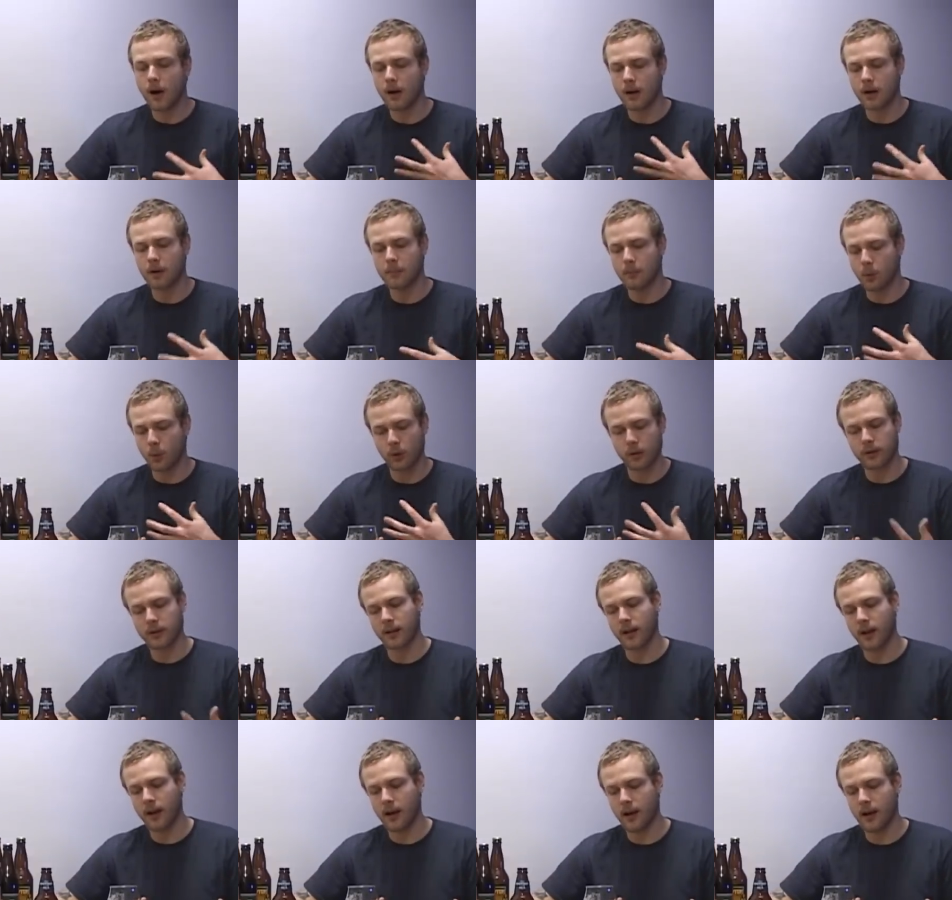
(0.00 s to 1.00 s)
um, more than
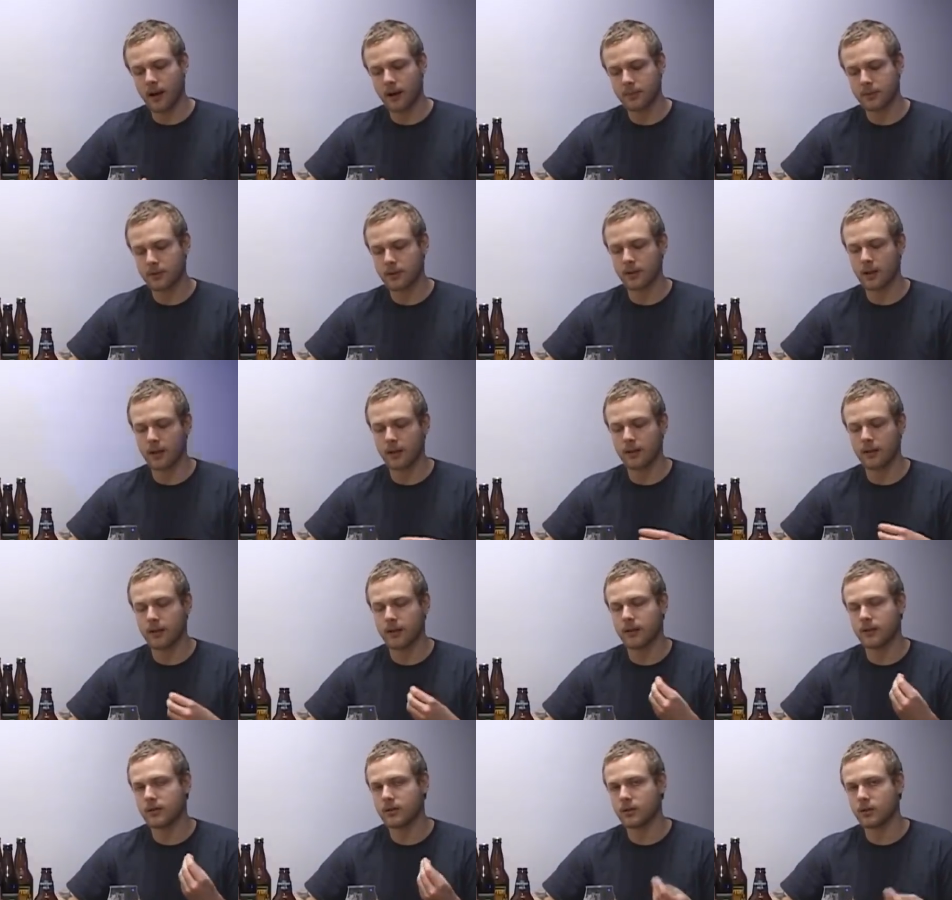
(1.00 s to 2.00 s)
the hops. You got a lot
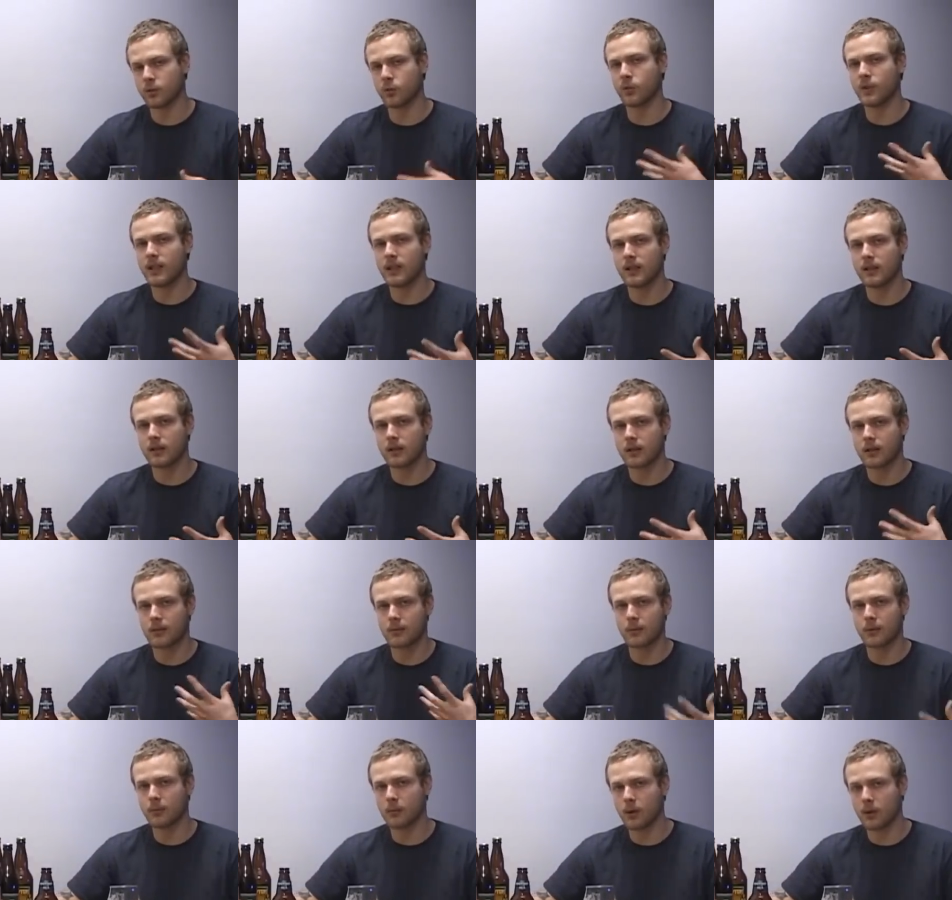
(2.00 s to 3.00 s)
of the sweet
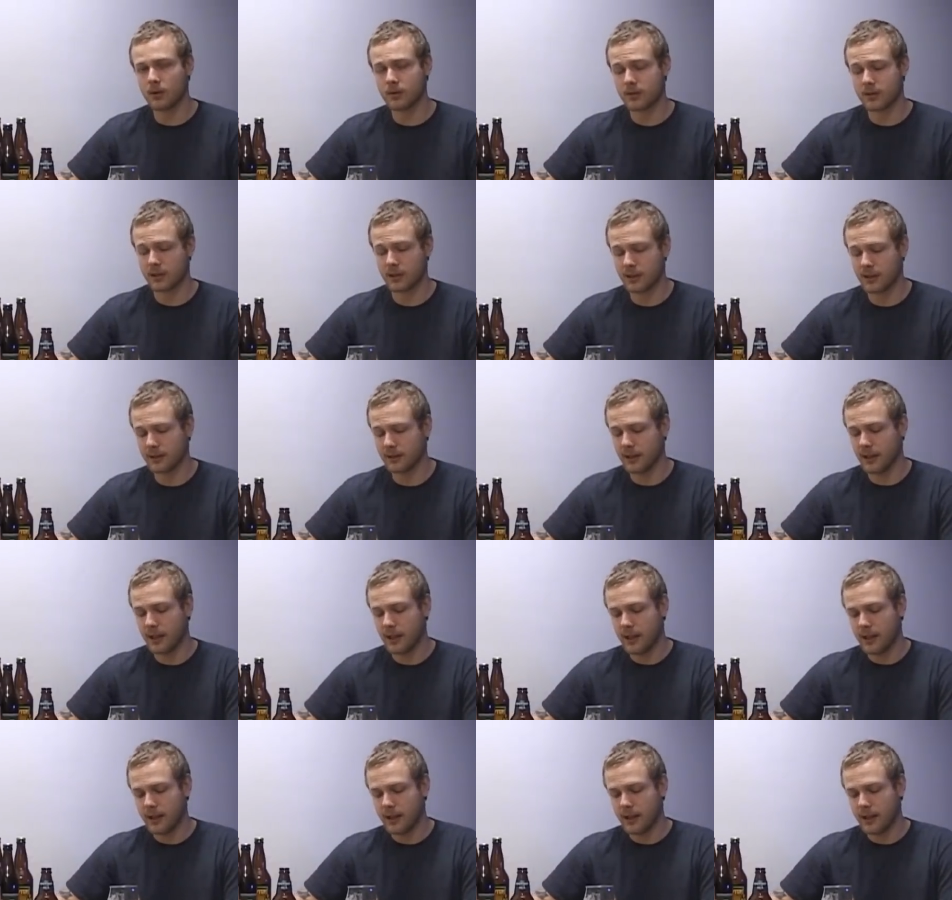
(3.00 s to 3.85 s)
caramel malts in it.